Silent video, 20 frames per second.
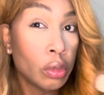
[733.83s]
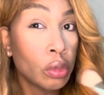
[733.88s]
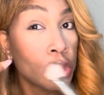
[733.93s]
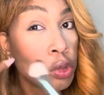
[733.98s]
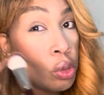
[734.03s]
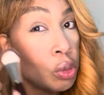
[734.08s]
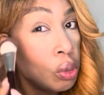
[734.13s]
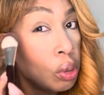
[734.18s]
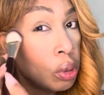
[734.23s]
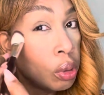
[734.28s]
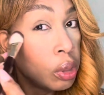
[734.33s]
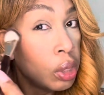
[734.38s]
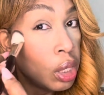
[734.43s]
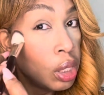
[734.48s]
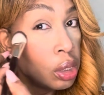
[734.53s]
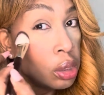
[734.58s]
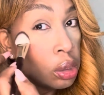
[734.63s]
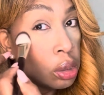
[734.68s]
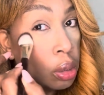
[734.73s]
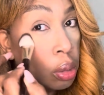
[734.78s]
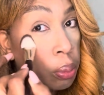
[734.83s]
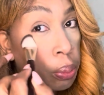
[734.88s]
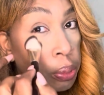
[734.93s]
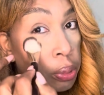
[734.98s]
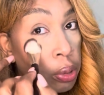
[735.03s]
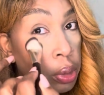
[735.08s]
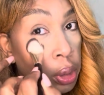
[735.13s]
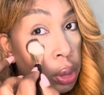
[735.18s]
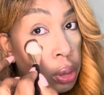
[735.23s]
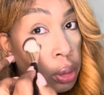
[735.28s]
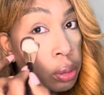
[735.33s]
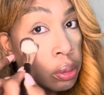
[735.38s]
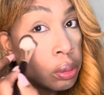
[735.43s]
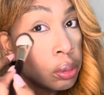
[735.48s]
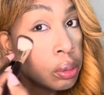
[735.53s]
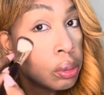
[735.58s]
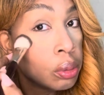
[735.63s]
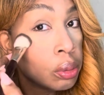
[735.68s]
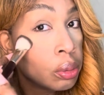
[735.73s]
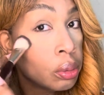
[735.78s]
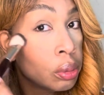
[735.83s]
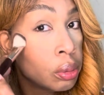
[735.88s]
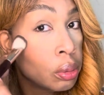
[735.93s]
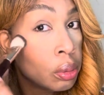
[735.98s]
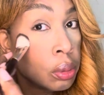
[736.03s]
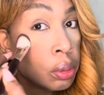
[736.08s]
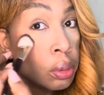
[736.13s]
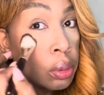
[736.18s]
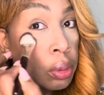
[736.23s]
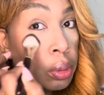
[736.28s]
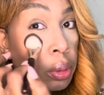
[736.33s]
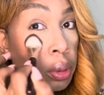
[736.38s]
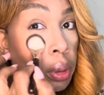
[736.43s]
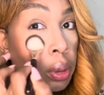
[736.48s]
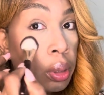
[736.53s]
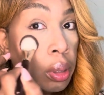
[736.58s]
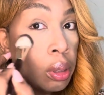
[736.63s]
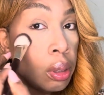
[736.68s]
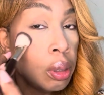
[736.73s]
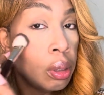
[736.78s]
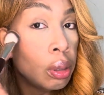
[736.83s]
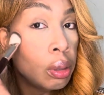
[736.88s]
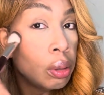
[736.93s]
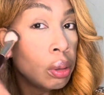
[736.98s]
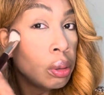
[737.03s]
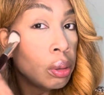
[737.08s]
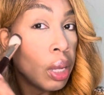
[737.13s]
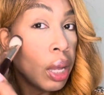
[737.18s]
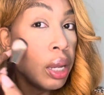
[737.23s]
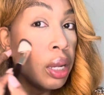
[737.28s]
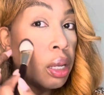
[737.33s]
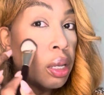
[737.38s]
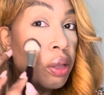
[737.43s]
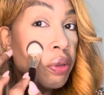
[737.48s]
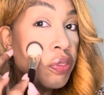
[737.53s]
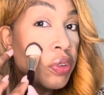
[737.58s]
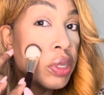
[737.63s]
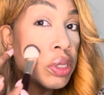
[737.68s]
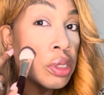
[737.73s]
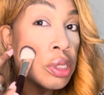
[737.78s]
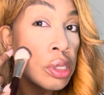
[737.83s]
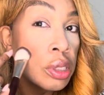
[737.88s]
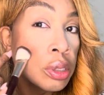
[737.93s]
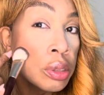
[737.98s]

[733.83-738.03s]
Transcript: Oh, that is so pretty. Oh, I love it.